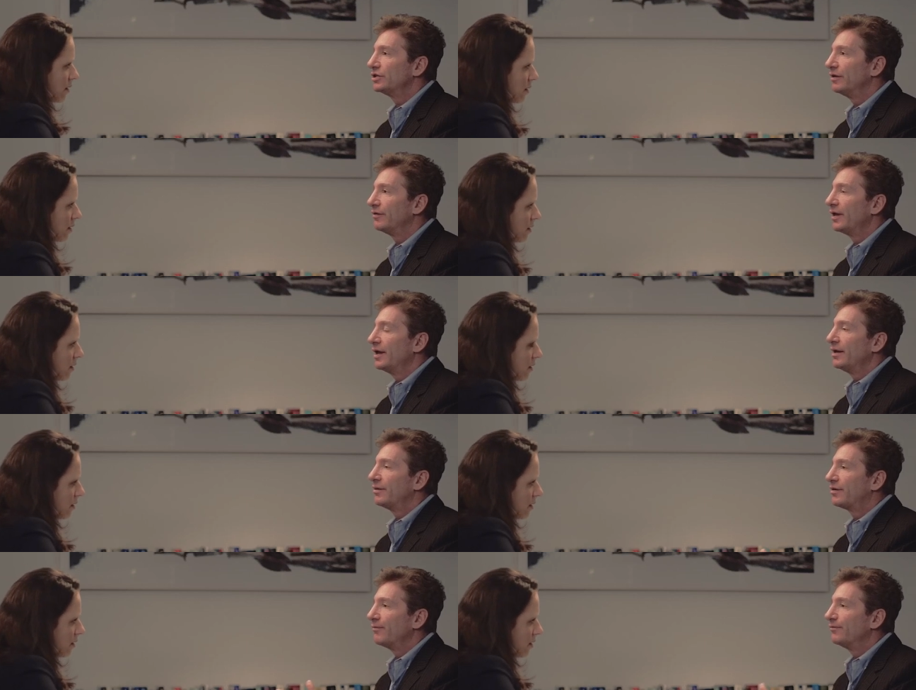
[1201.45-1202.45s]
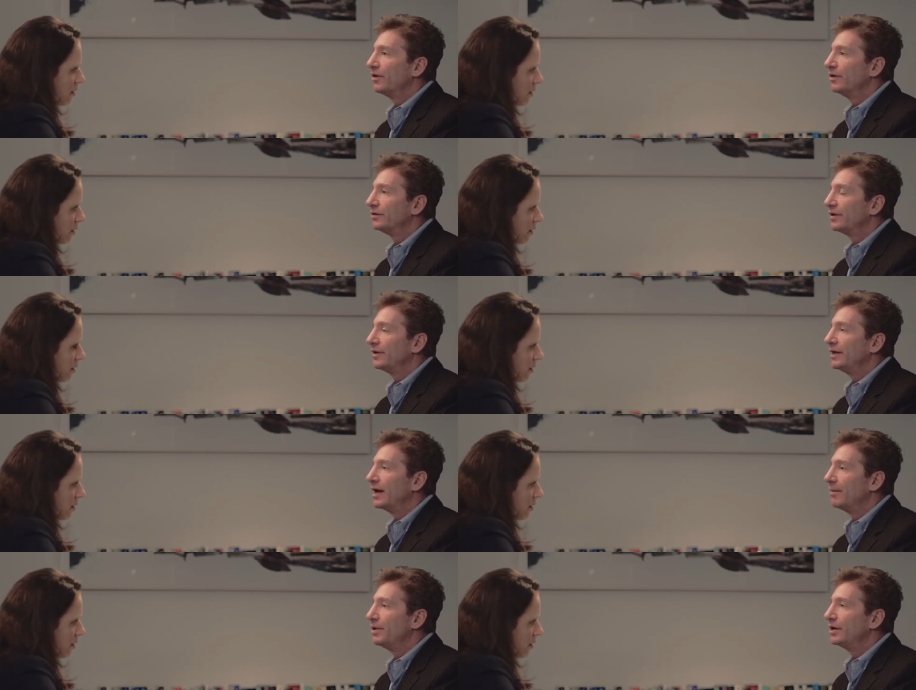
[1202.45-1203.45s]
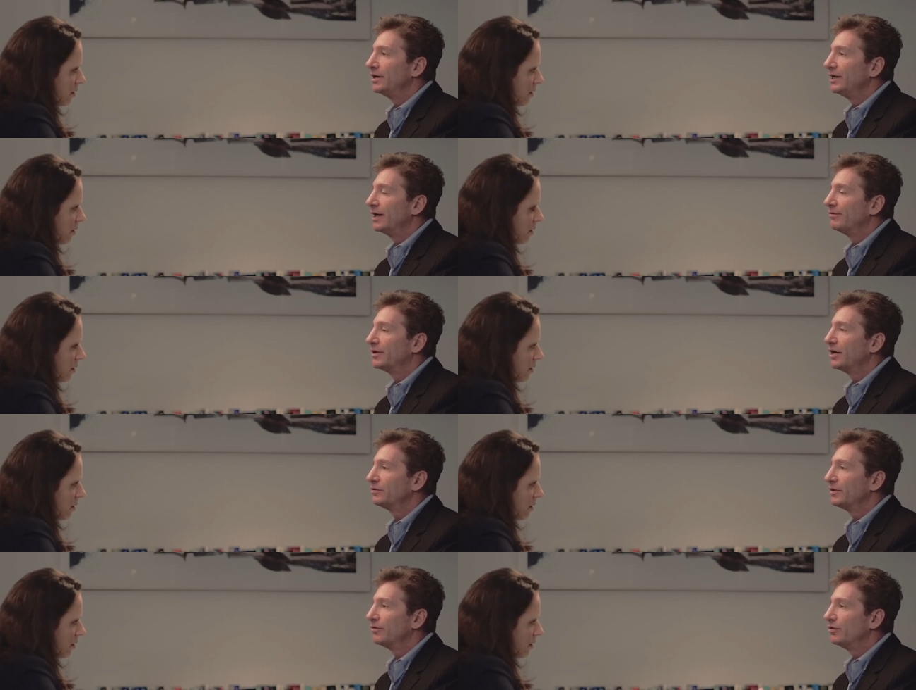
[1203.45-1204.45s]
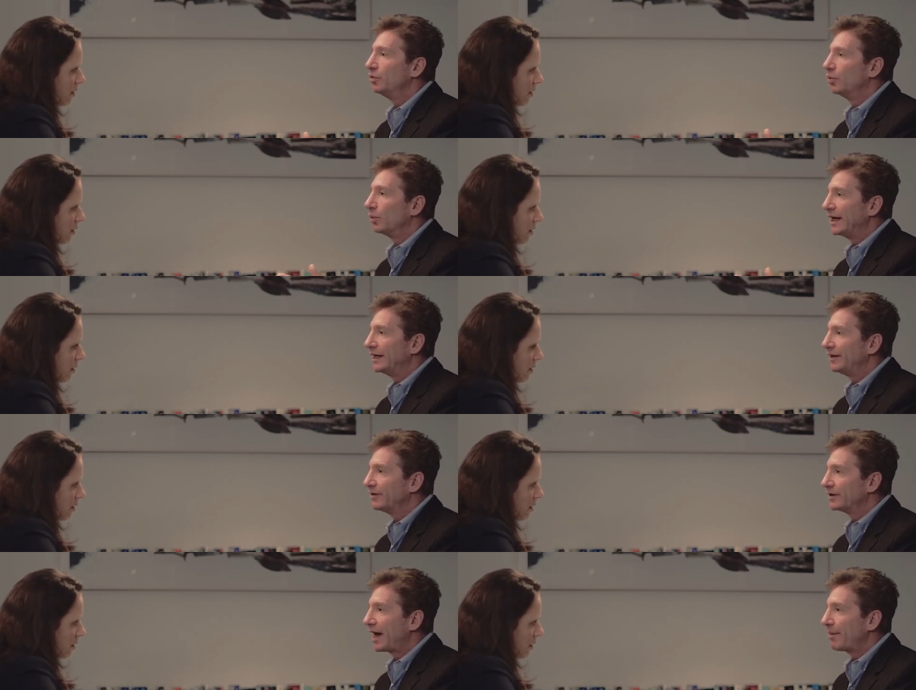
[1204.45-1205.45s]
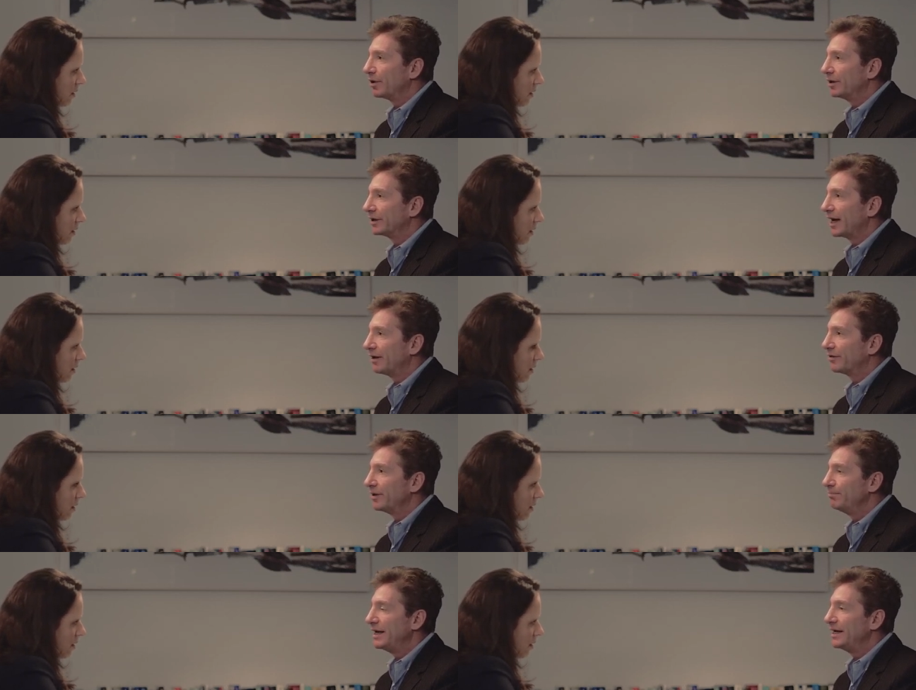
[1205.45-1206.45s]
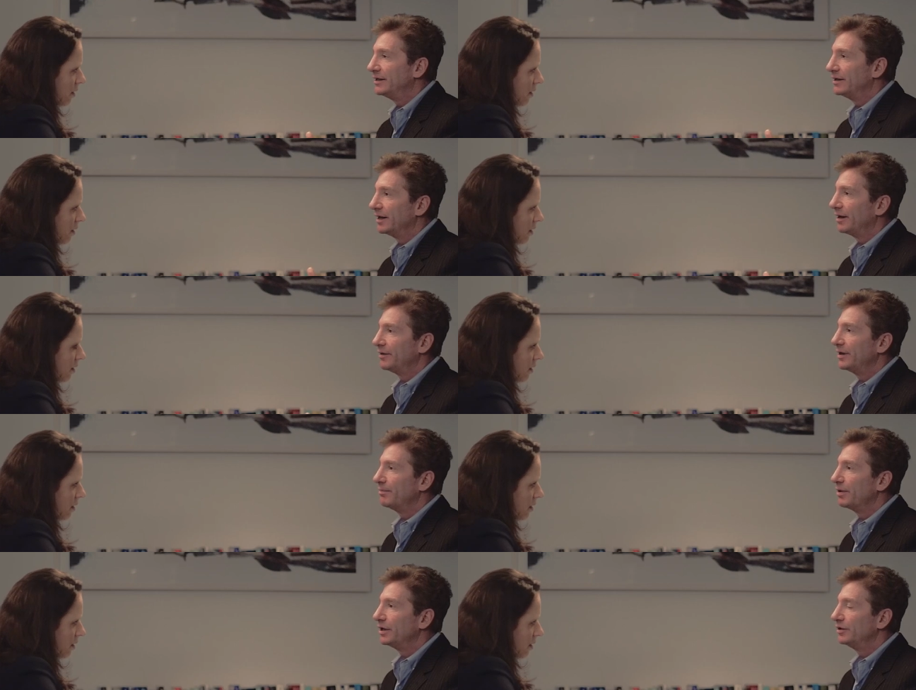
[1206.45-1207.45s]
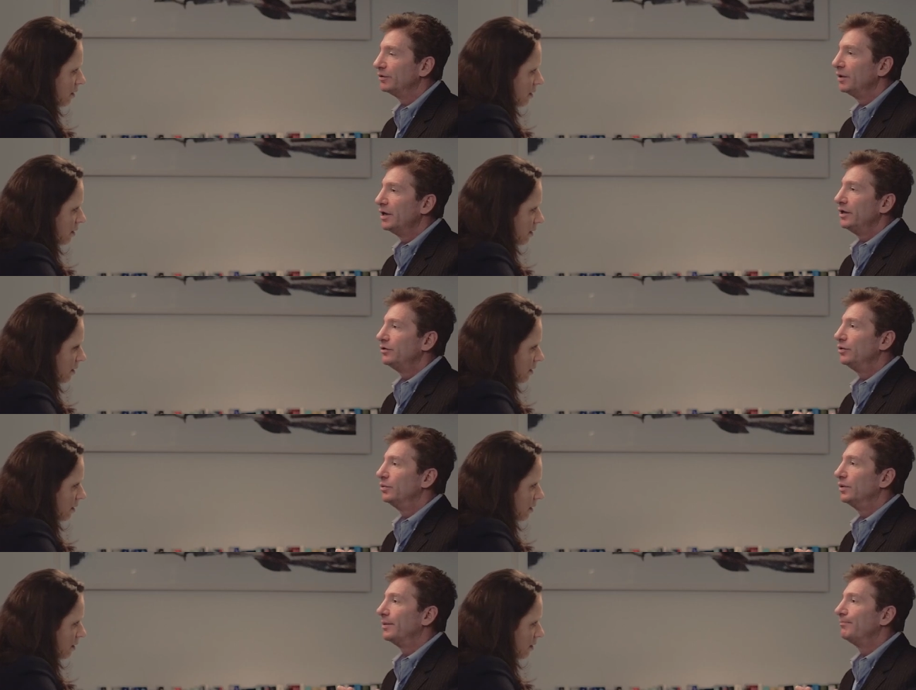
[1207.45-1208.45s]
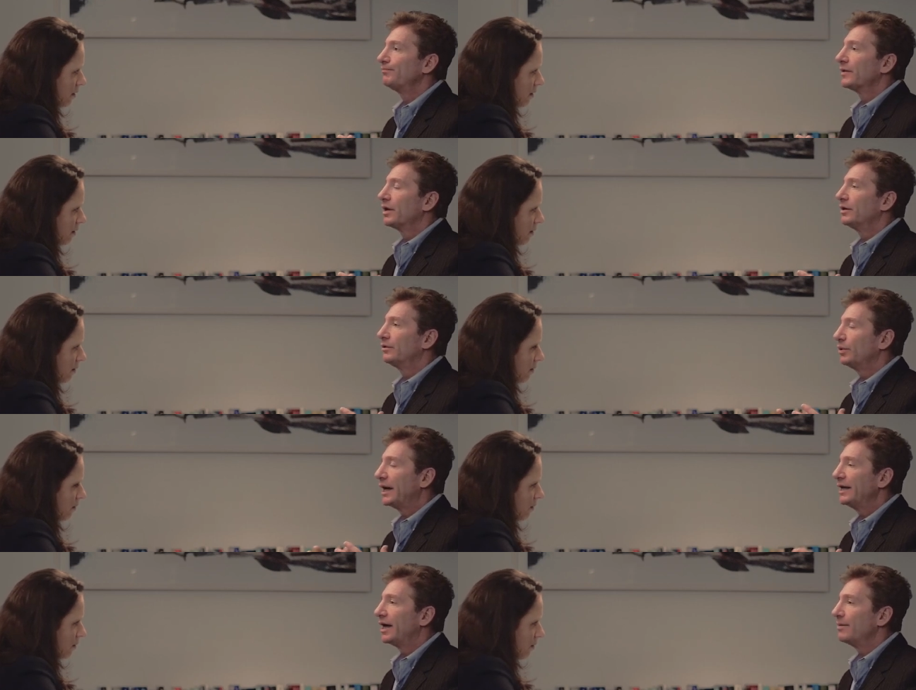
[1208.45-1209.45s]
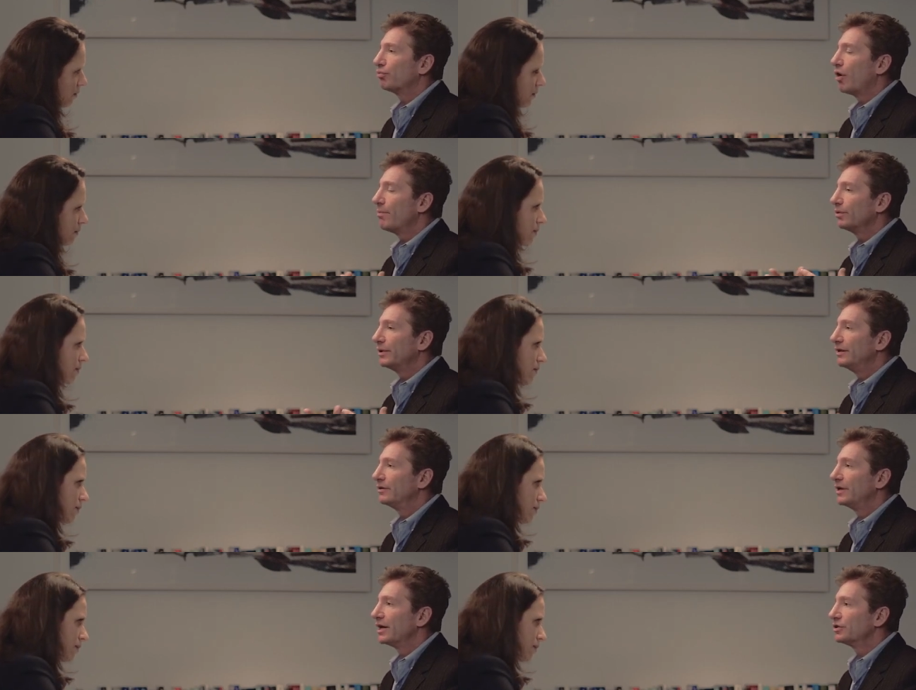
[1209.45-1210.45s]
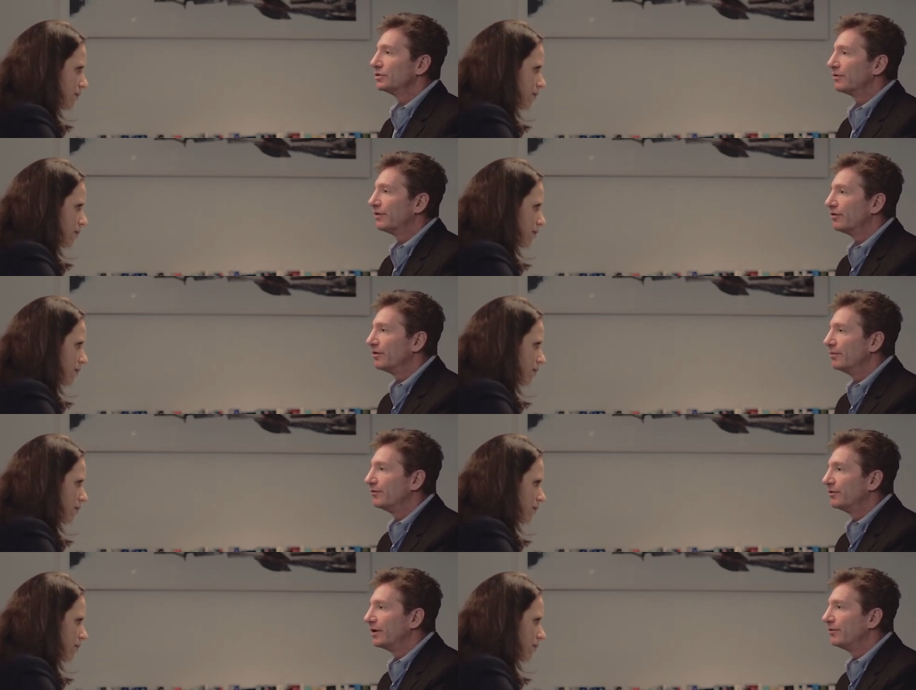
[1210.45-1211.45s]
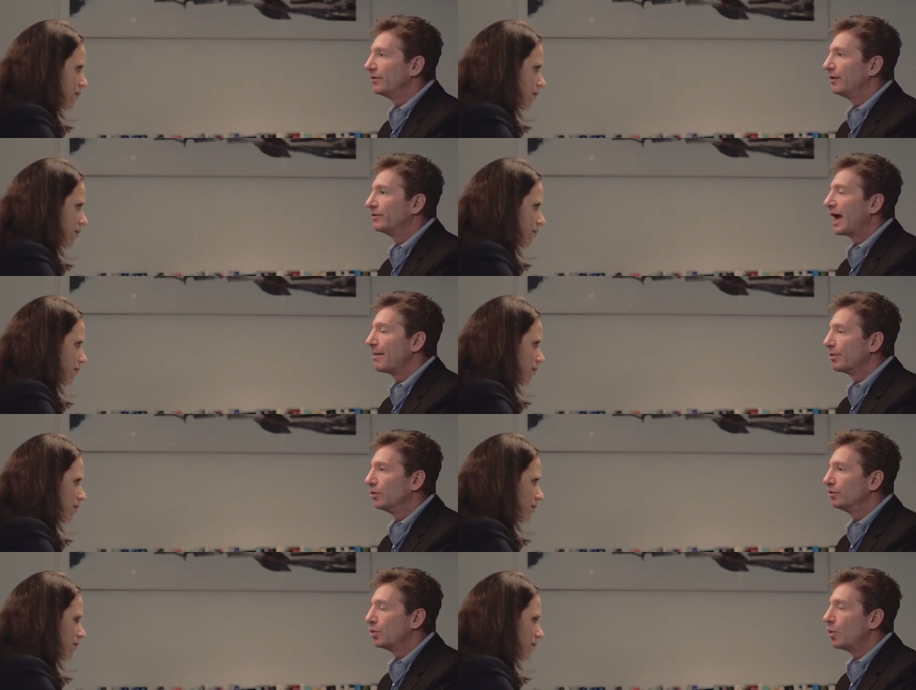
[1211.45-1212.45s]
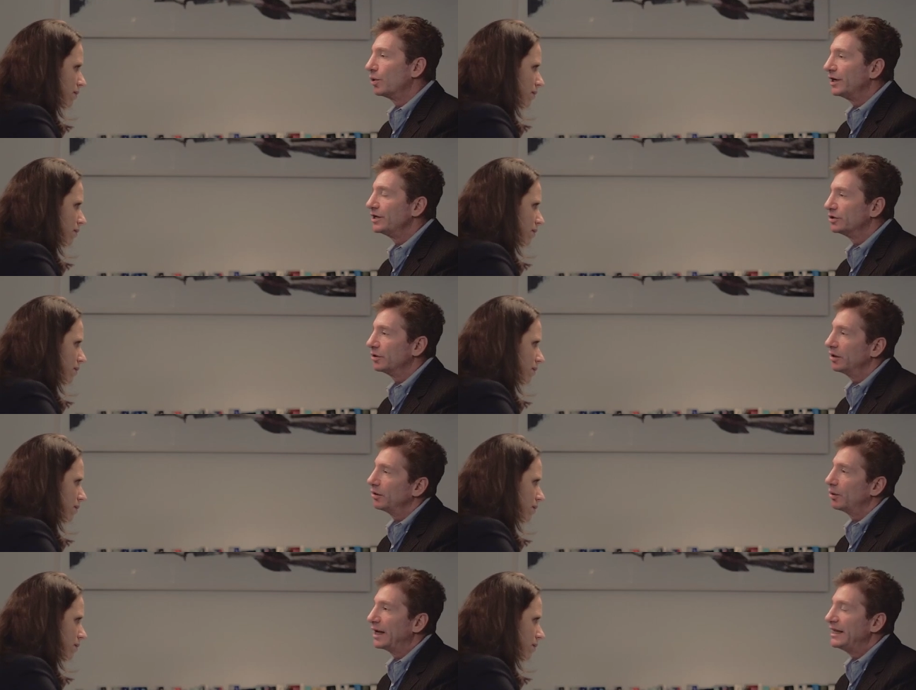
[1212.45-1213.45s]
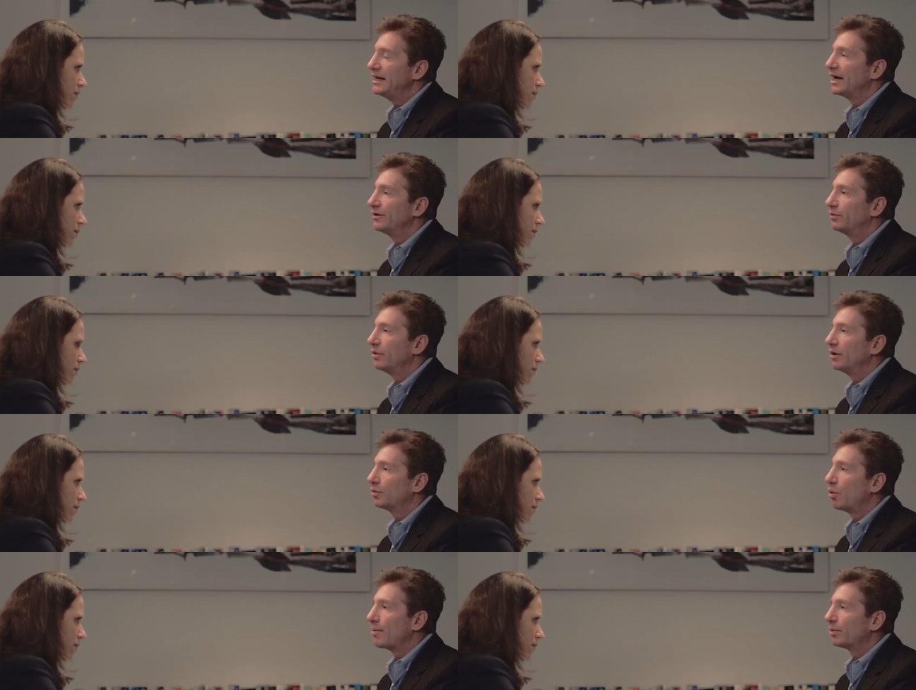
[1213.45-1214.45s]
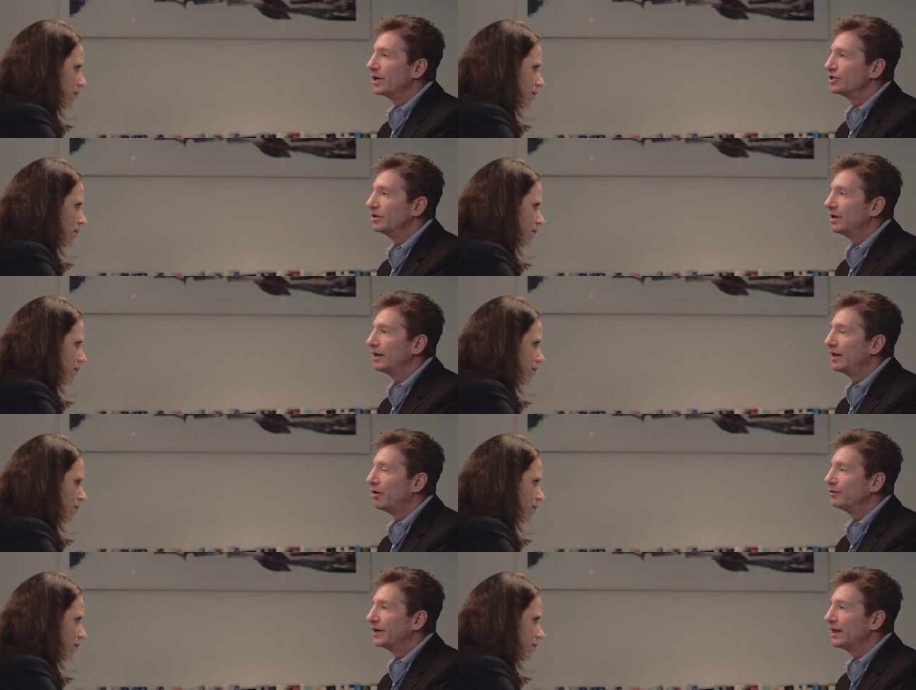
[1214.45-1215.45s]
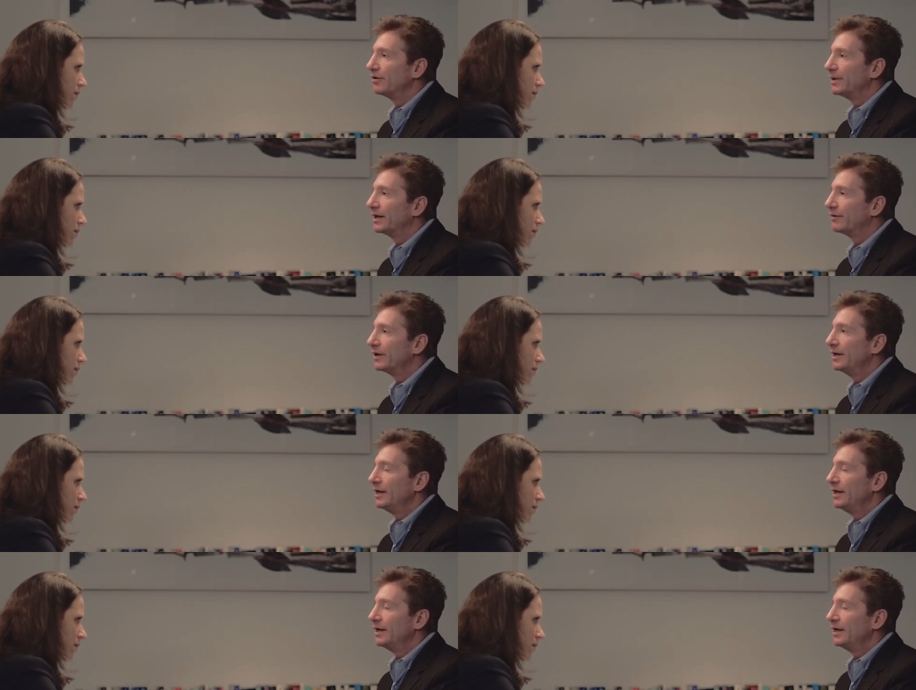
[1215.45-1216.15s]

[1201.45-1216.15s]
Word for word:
Speaker 1: actions subvert the ability of countries to regulate their capital accounts, impede uh, the ability to, to um, create a proper international system of, of, of capital coordination or any kind of co cooperation altogether, because